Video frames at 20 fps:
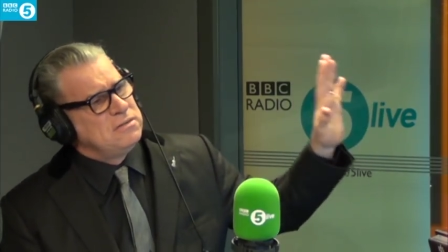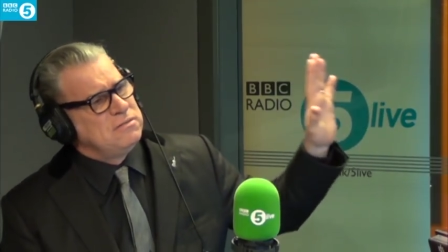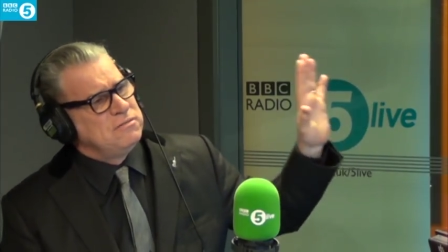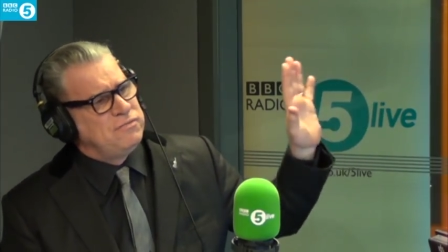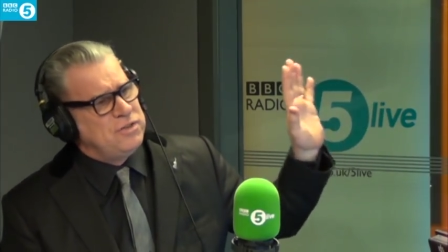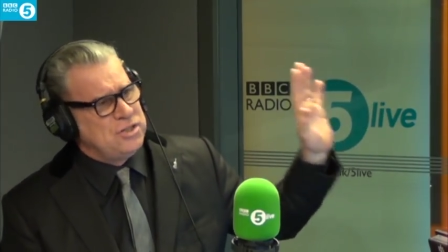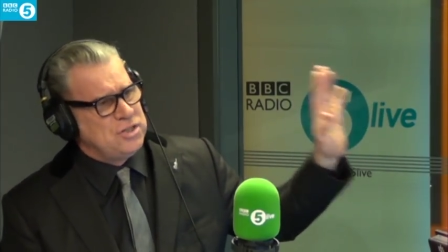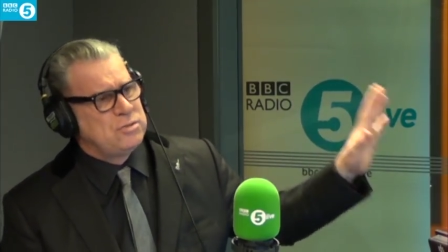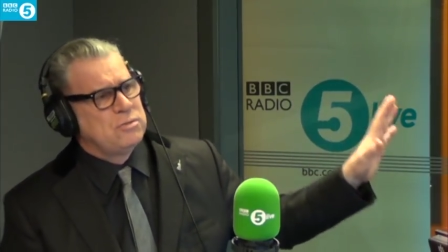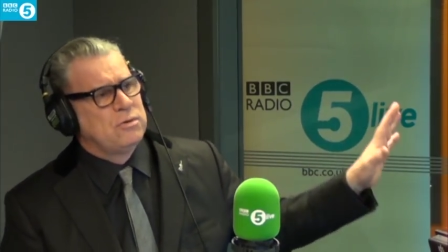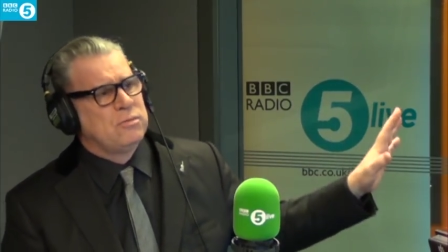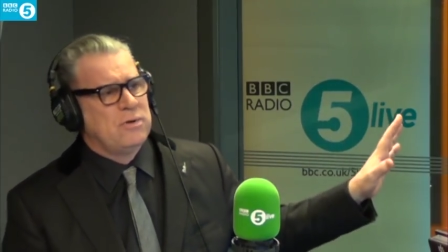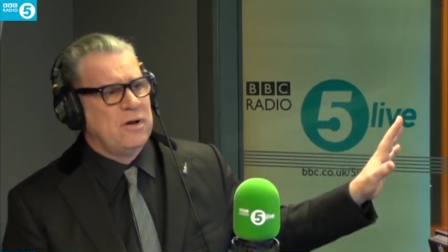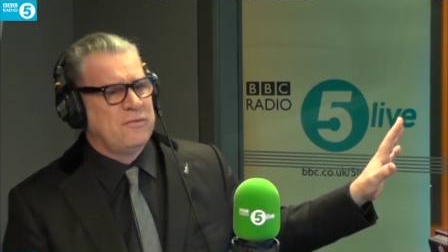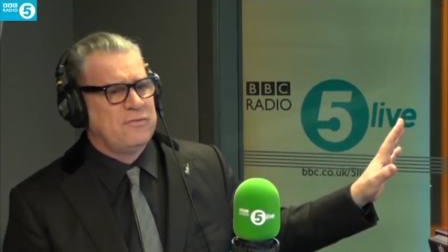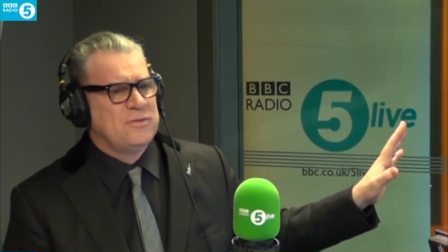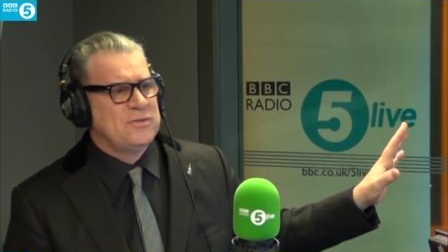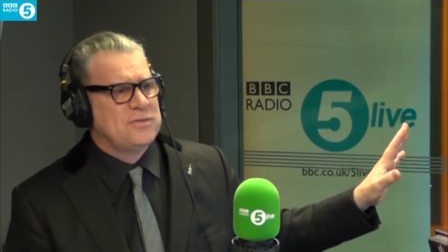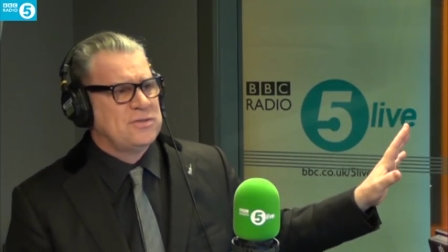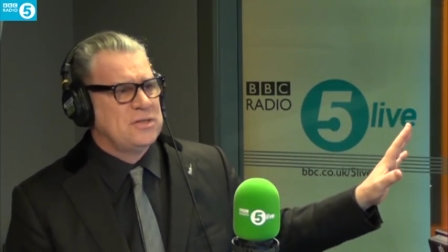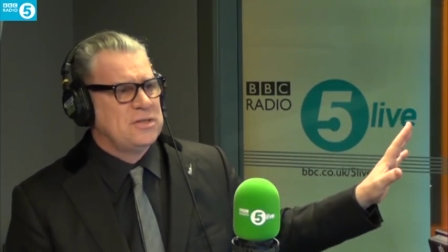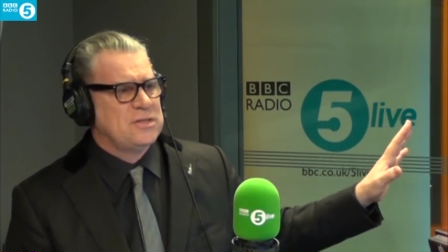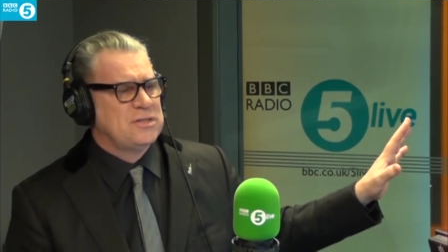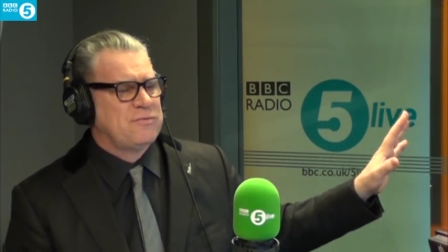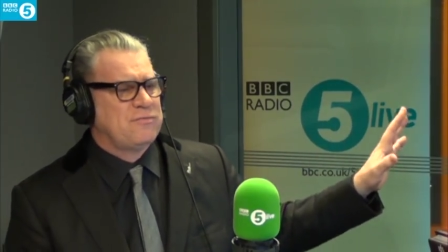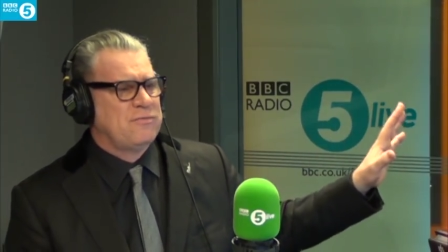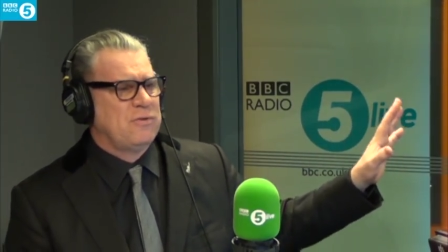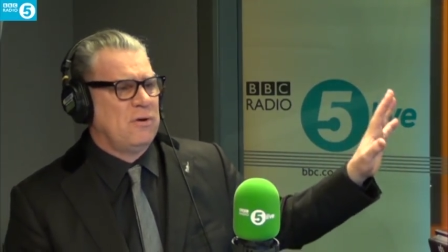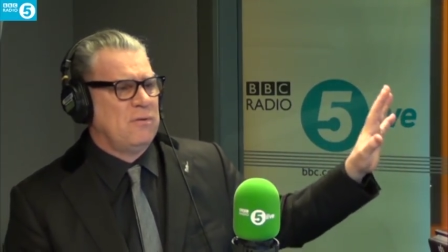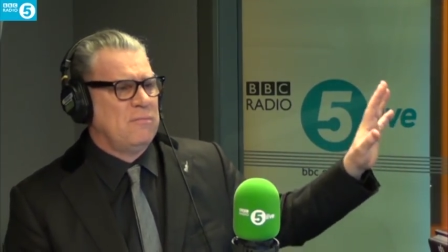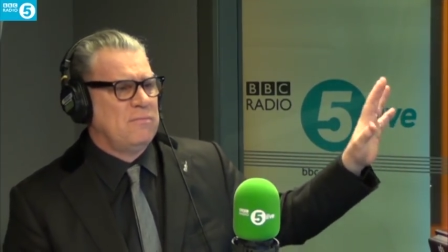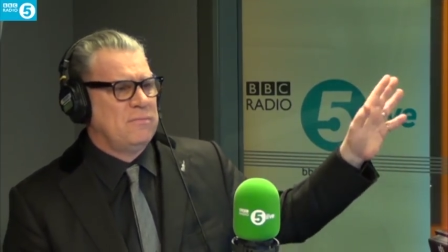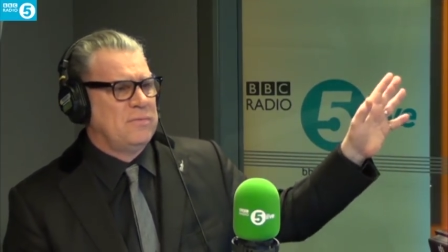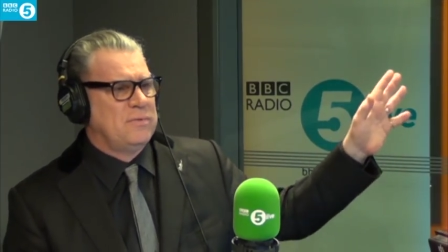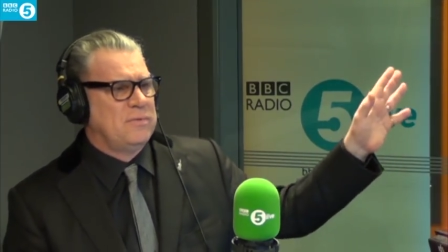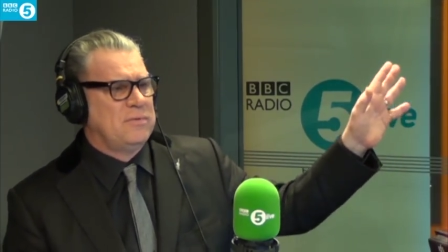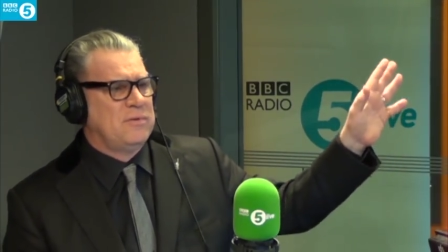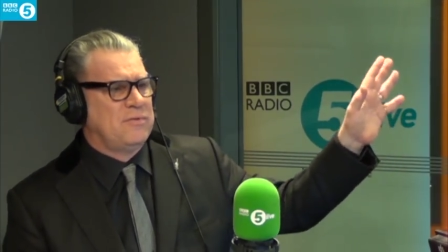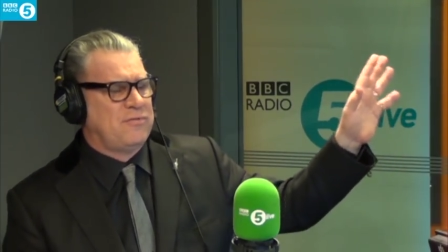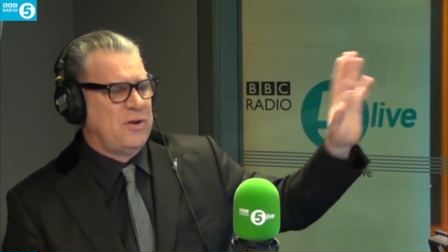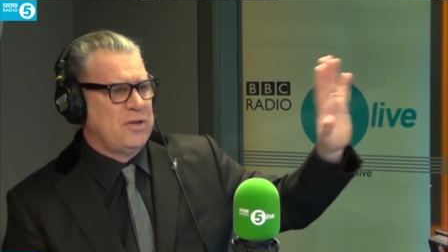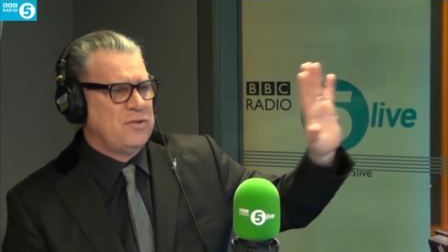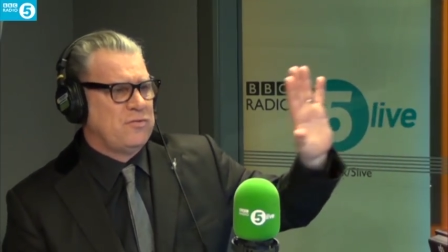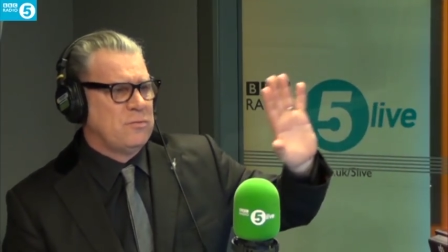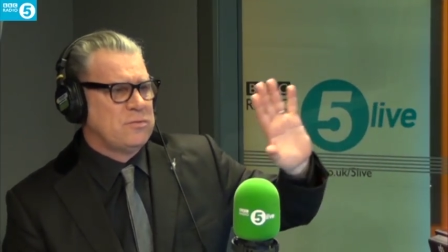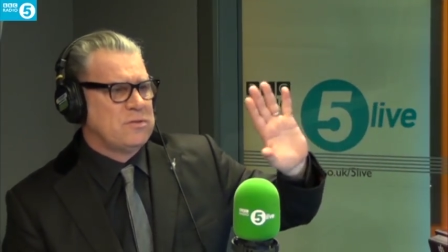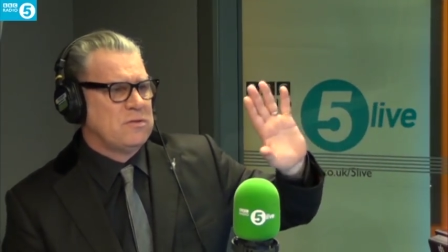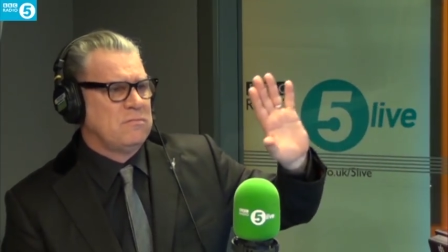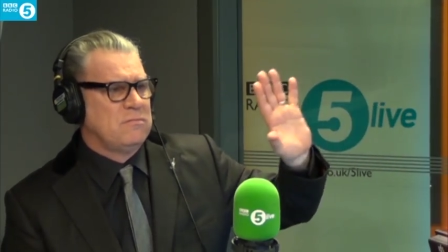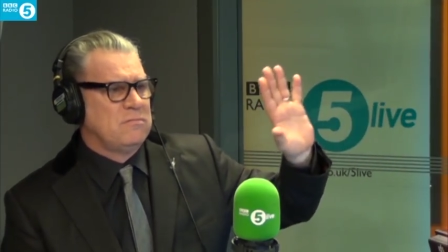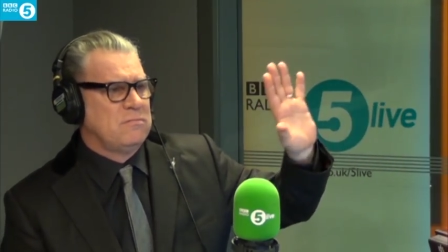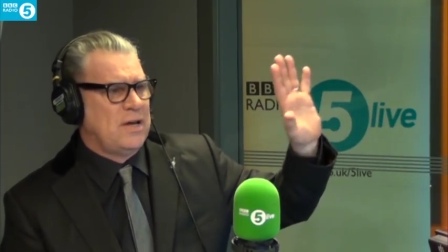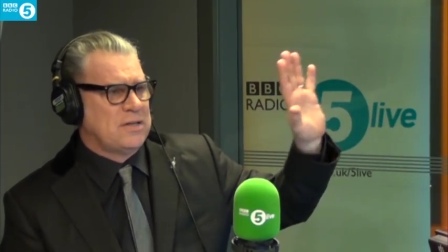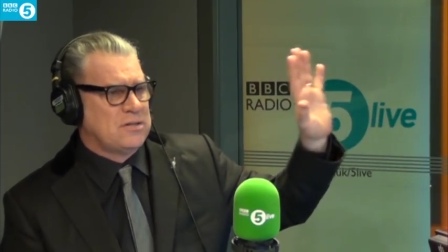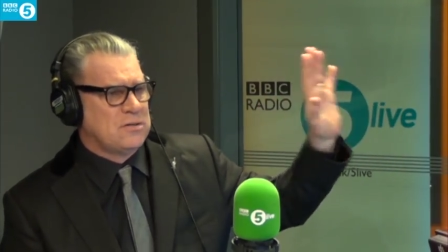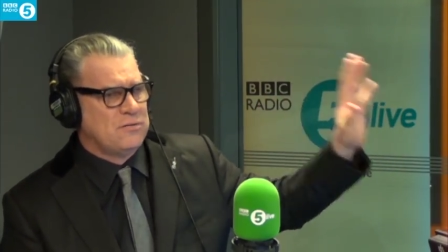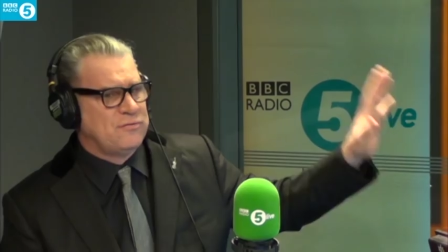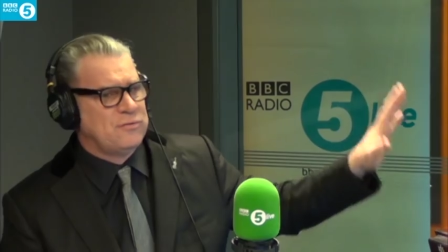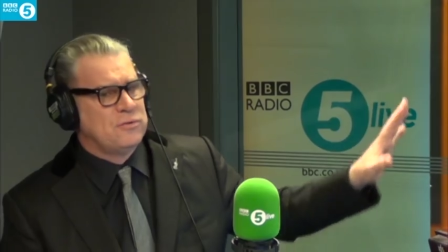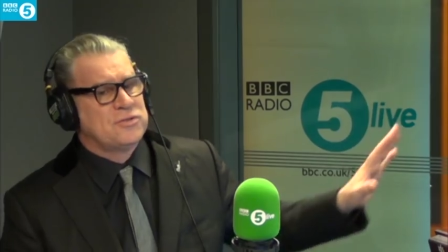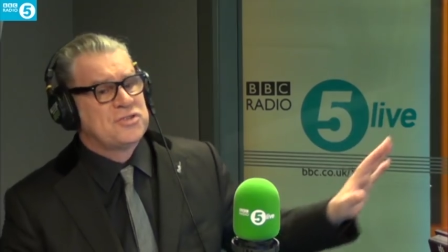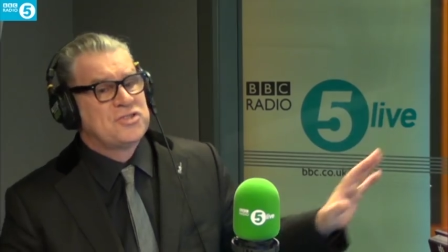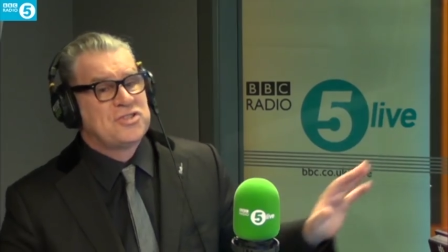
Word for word: visual references from the French films of Max Ophüls,